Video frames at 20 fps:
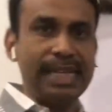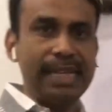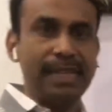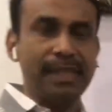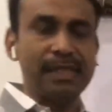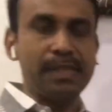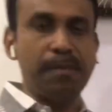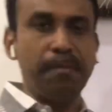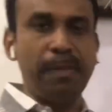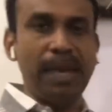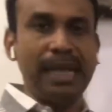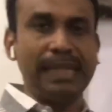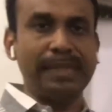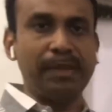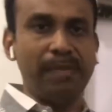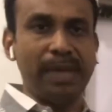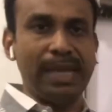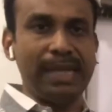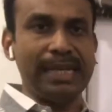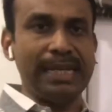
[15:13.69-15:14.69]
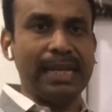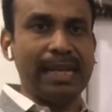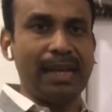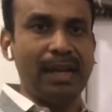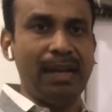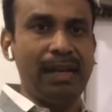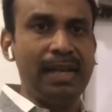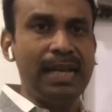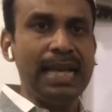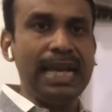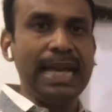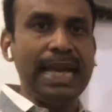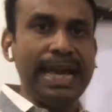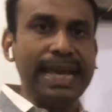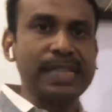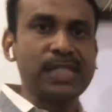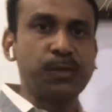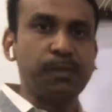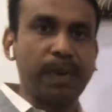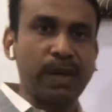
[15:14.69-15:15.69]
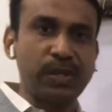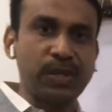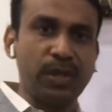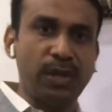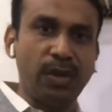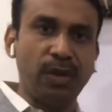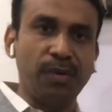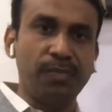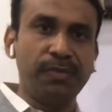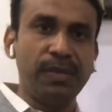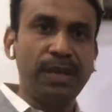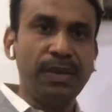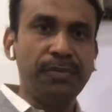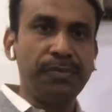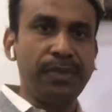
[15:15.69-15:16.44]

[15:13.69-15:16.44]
It's mathematical expression of